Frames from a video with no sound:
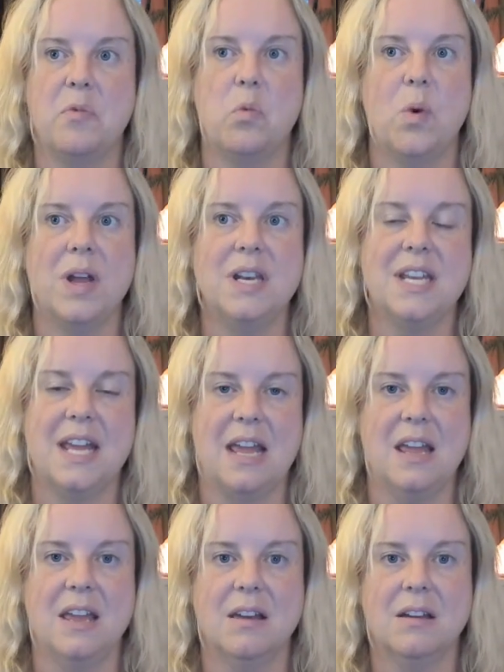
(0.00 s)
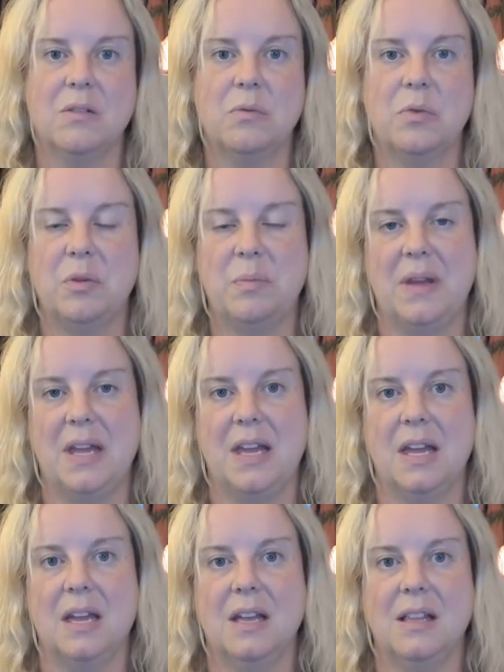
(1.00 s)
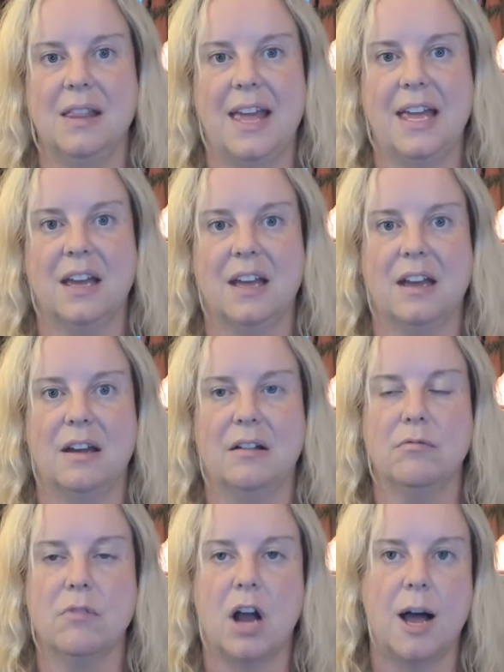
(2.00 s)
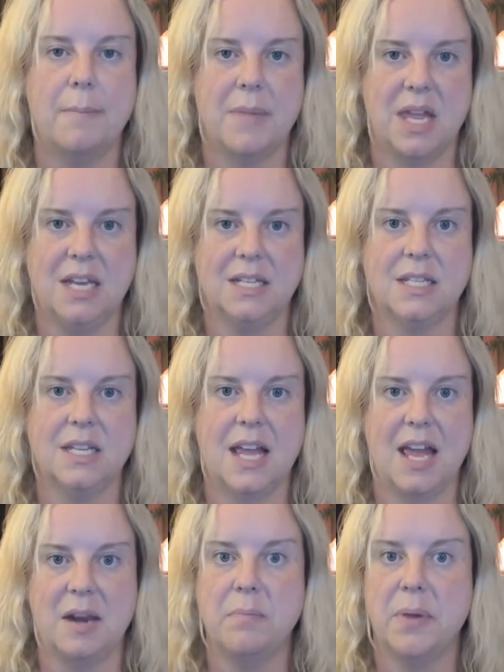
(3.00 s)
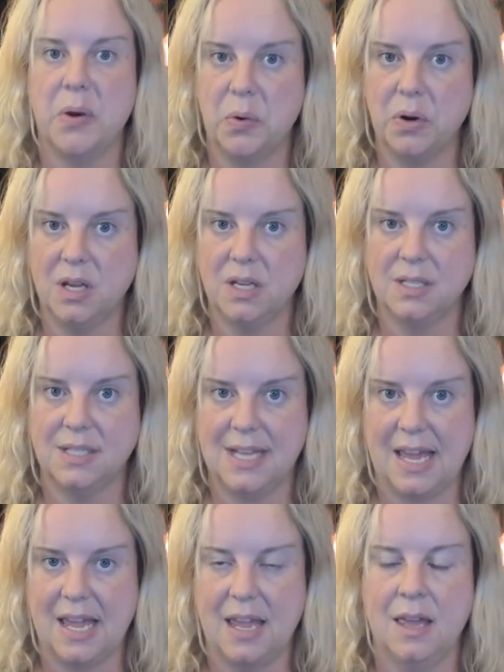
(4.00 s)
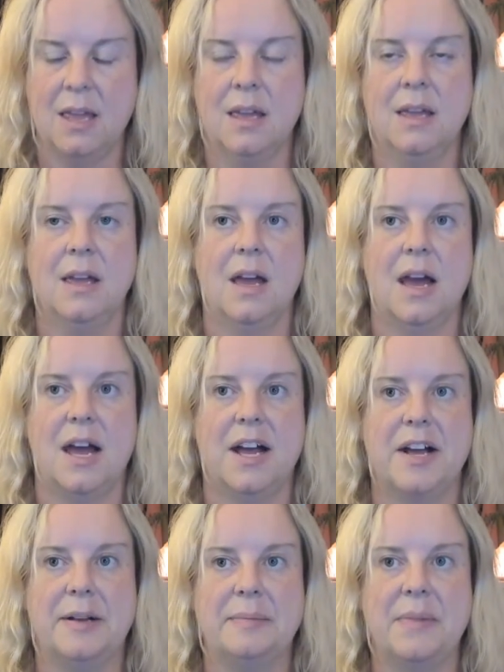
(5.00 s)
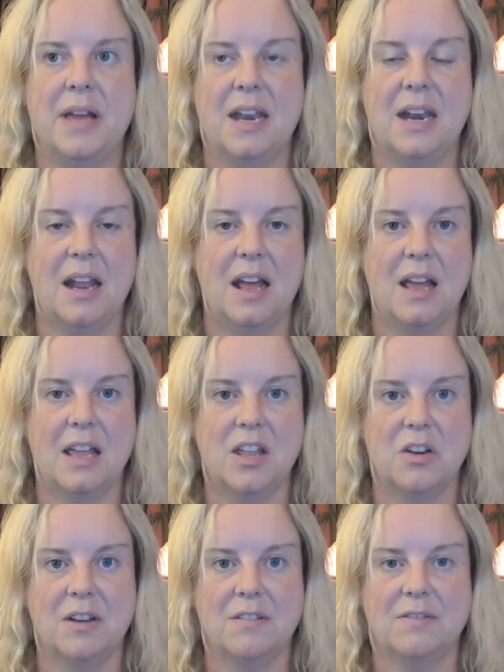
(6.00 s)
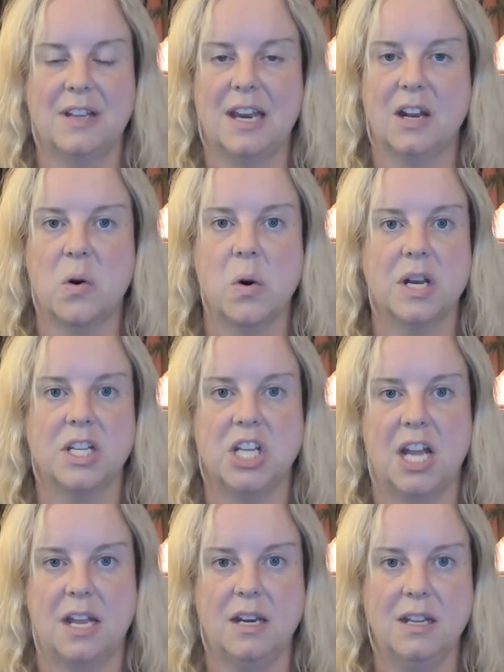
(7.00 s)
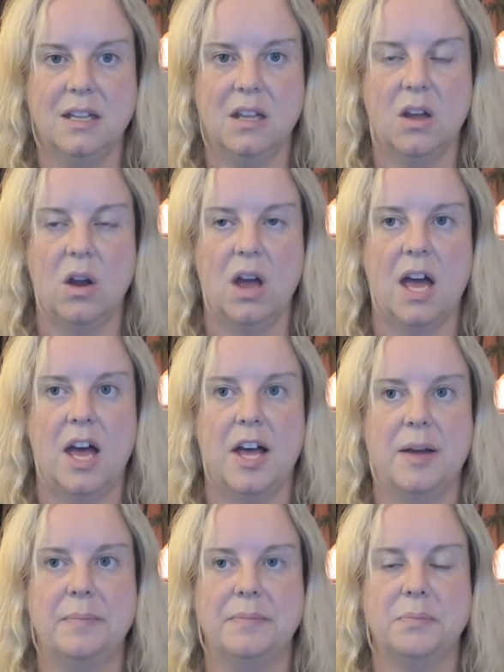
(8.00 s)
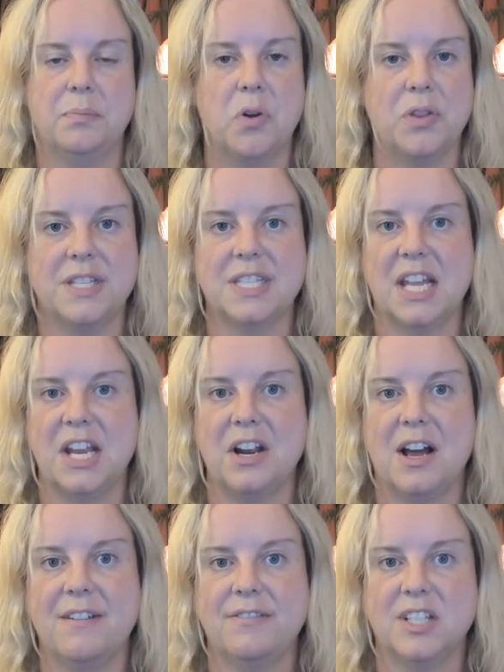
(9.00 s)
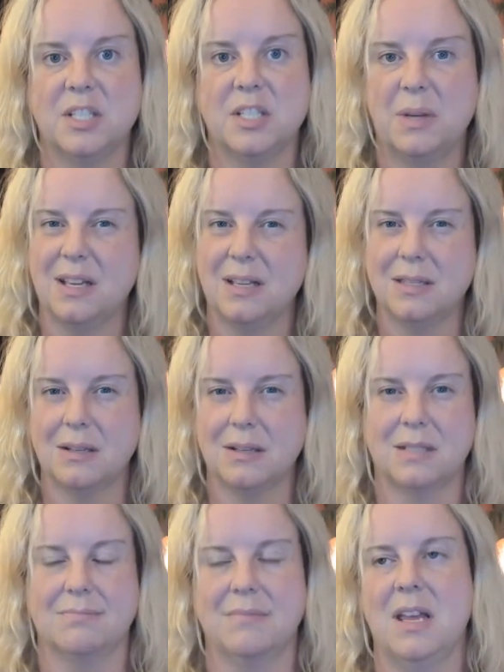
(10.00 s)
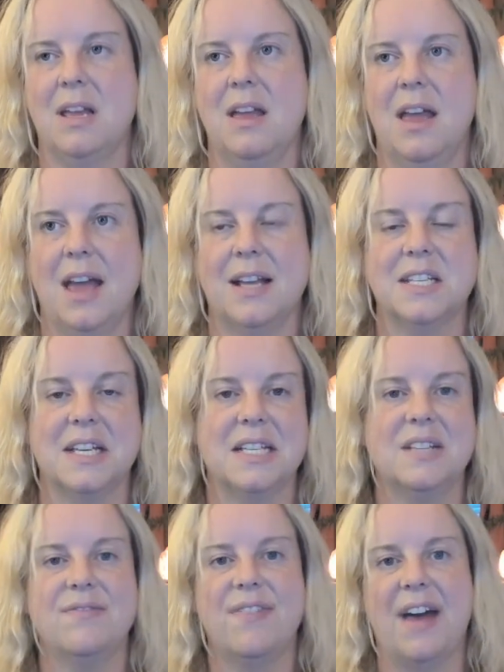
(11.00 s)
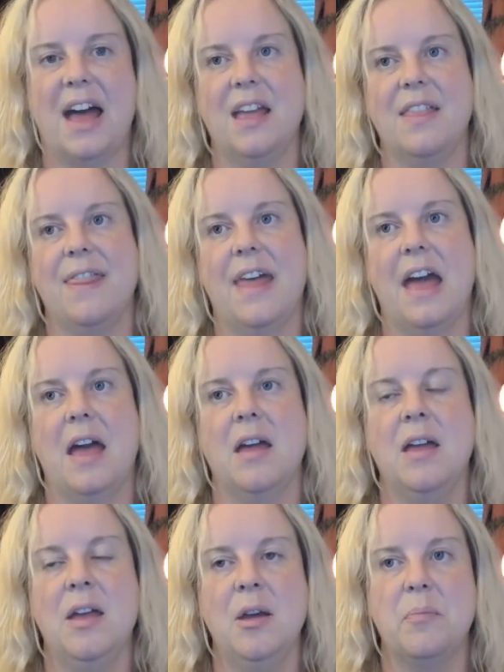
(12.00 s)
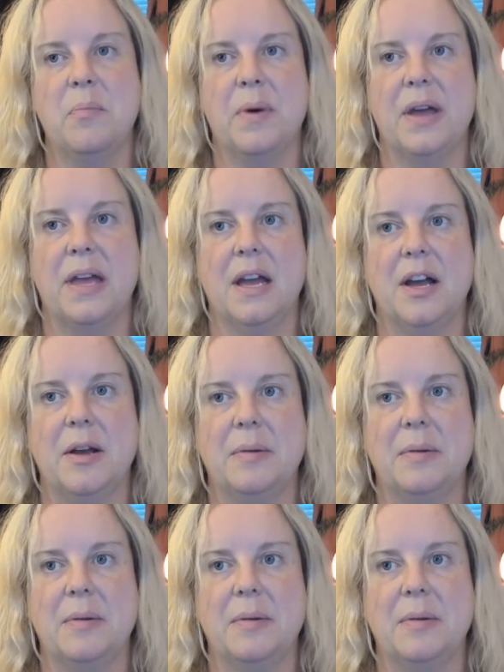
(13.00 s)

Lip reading: one day would be like a raw meat and bone day. And you can get a Cornish hen, pull the skin off just because there's excess fat in that. But,